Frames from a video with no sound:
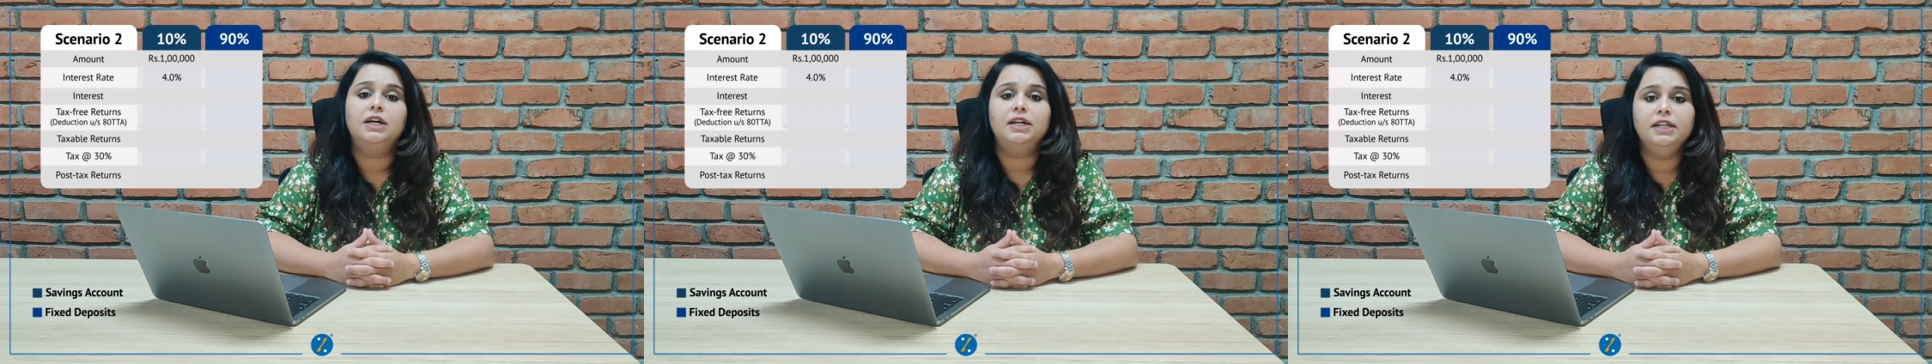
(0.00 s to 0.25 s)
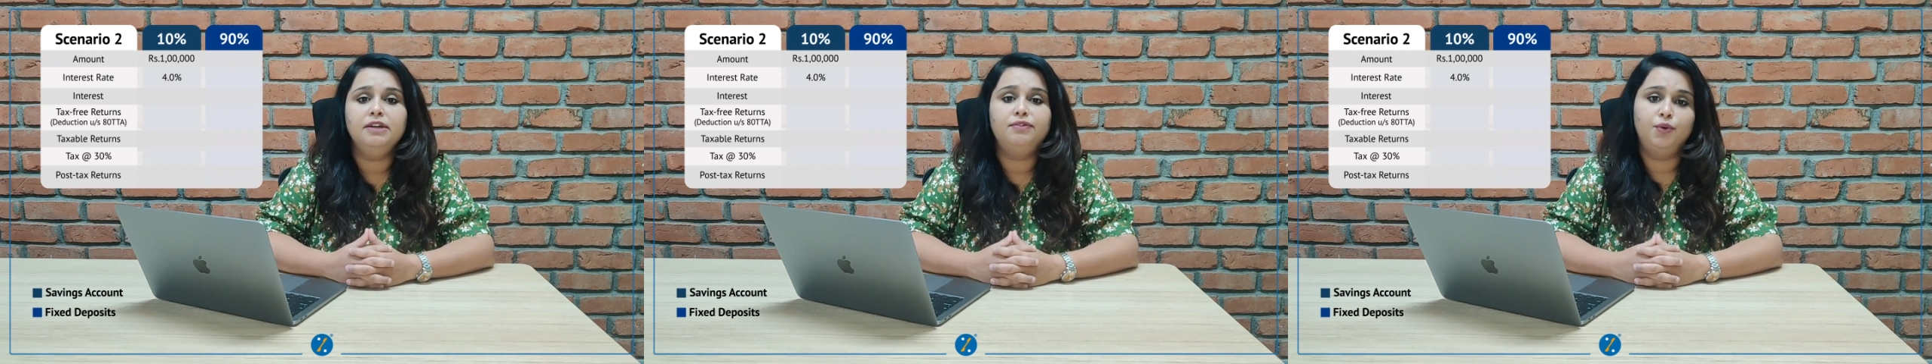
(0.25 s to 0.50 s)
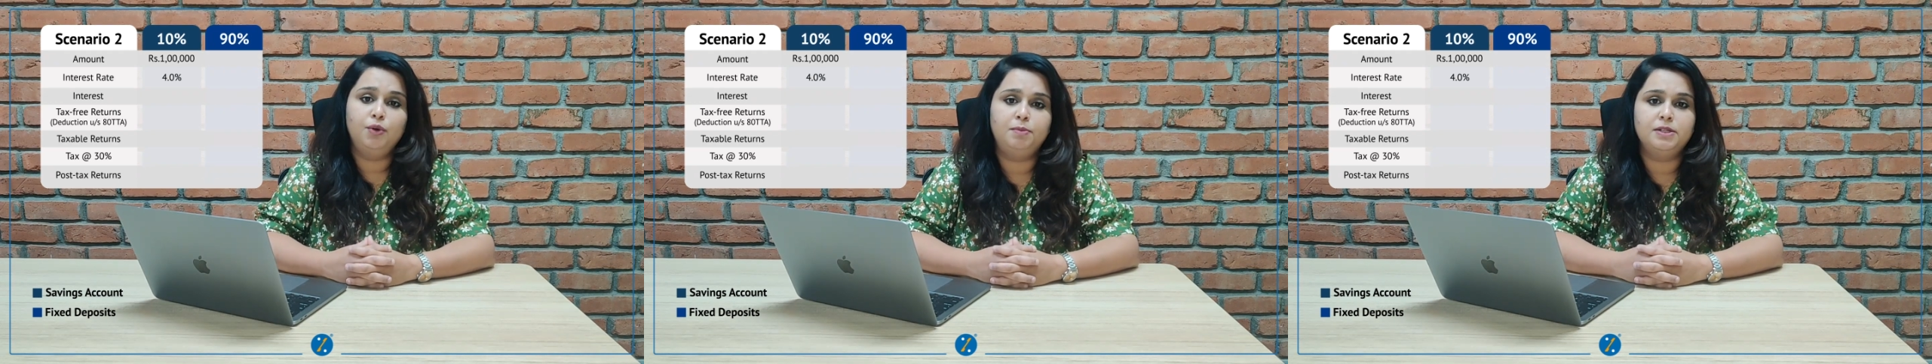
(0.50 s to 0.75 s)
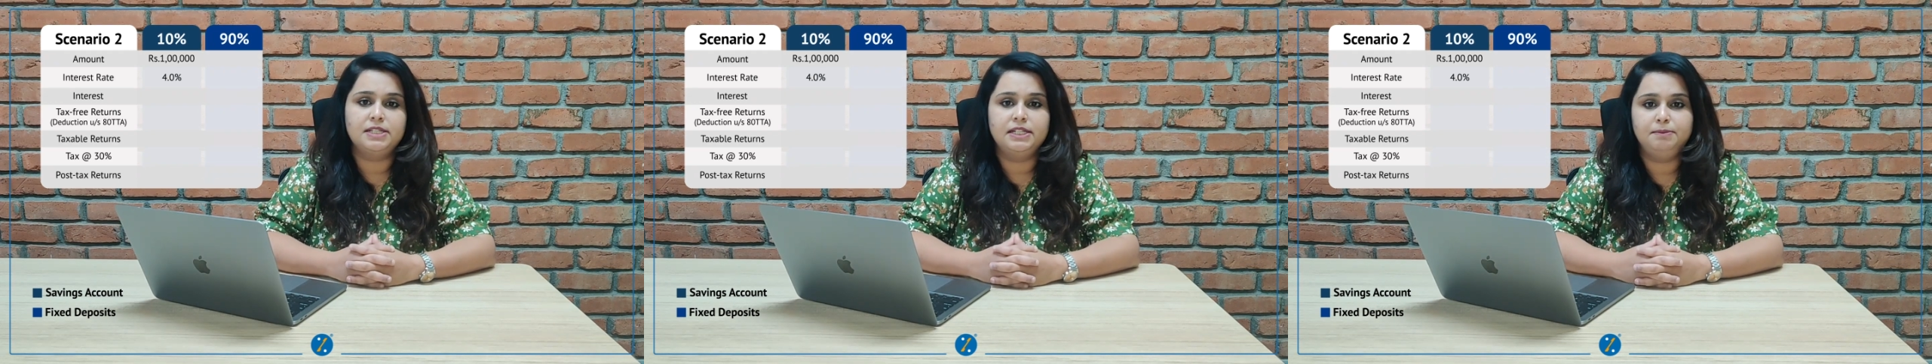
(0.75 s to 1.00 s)
earning
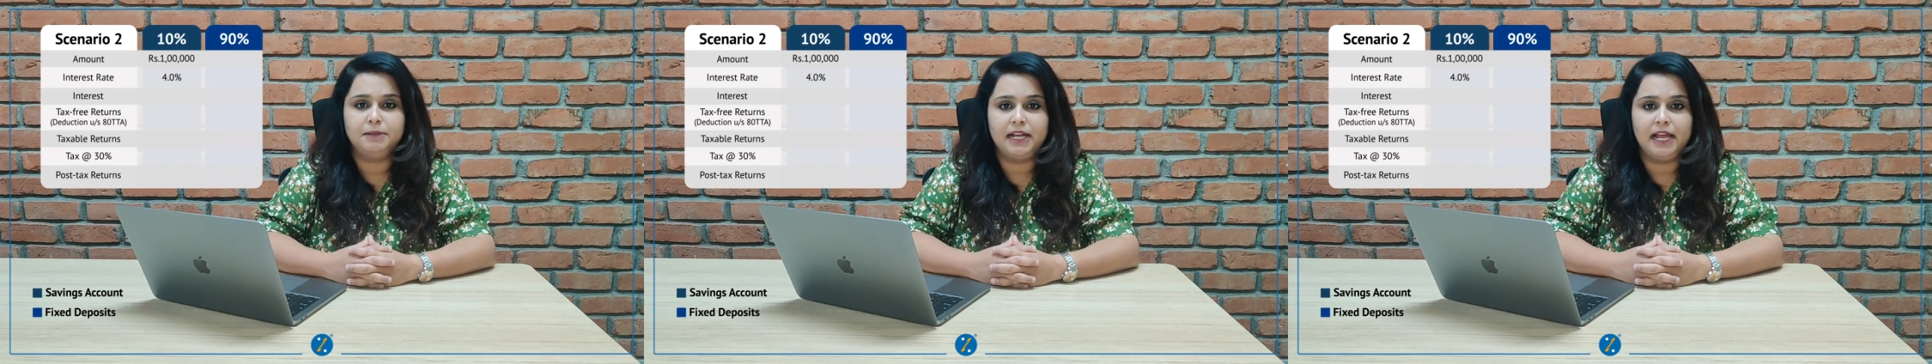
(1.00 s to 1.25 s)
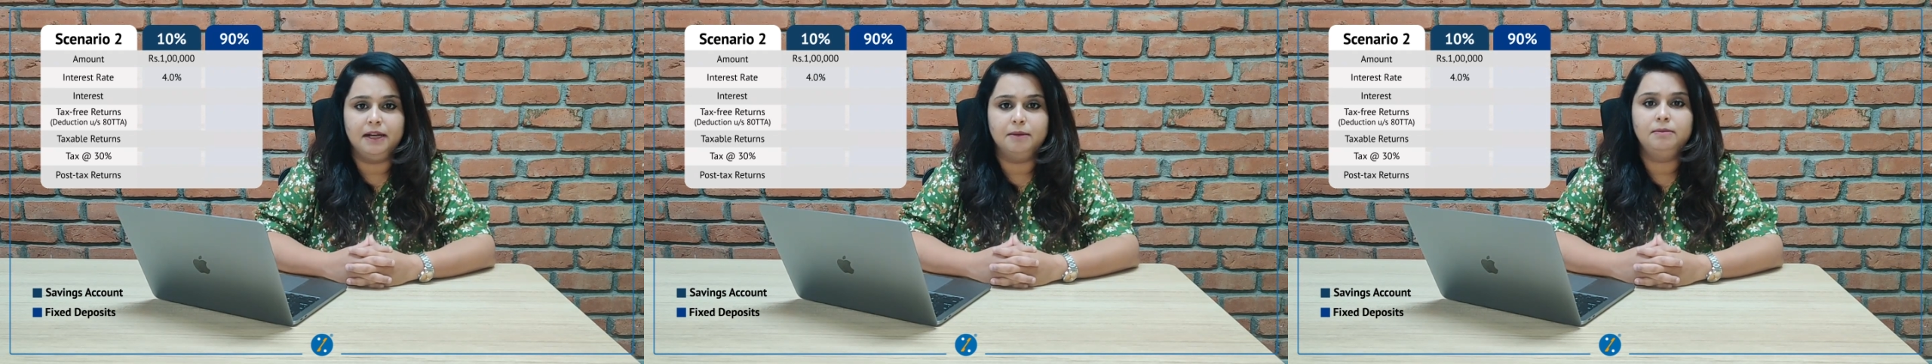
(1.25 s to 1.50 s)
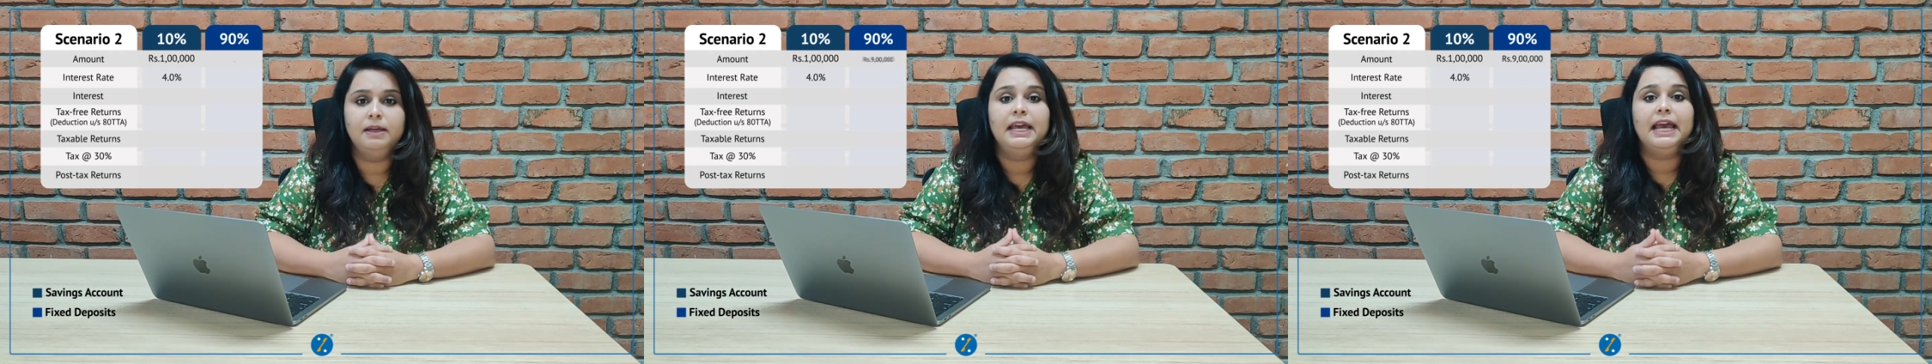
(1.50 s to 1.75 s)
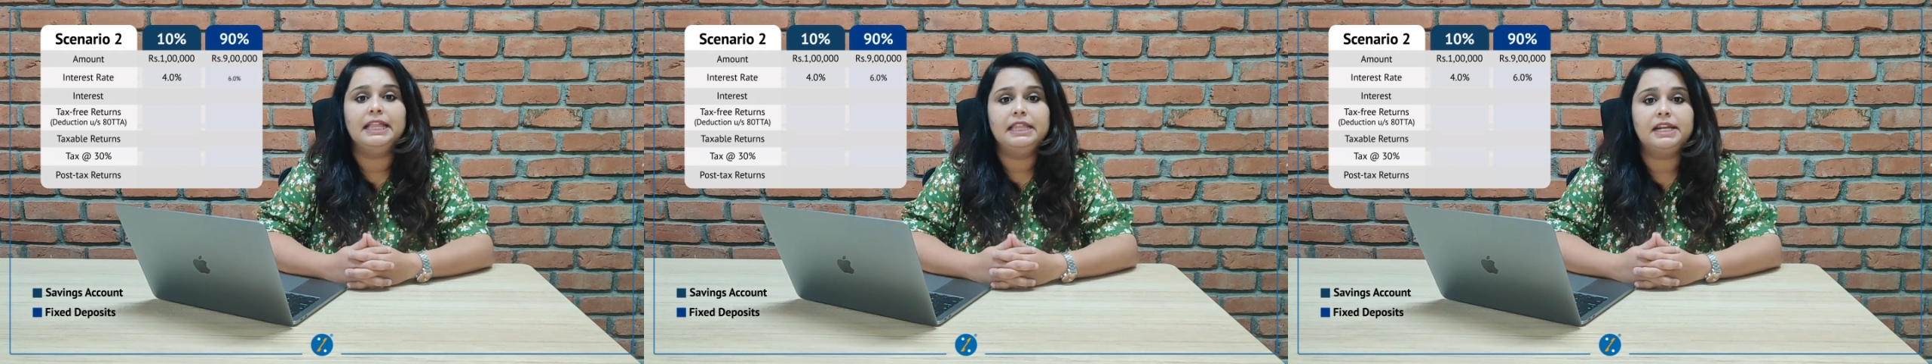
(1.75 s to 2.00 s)
4% per annum,
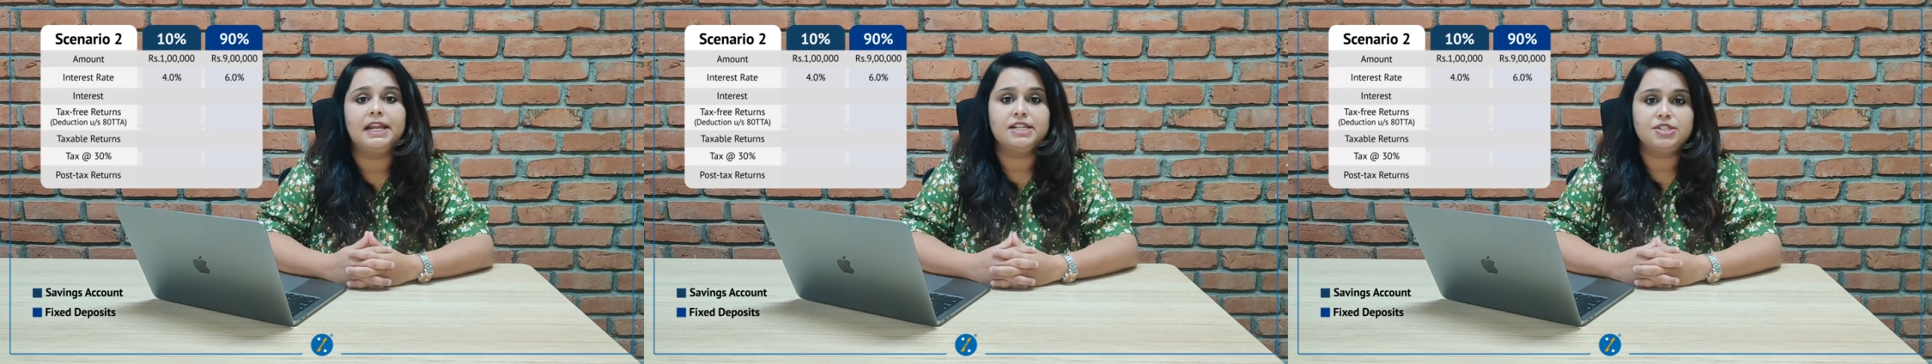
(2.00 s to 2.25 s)
and the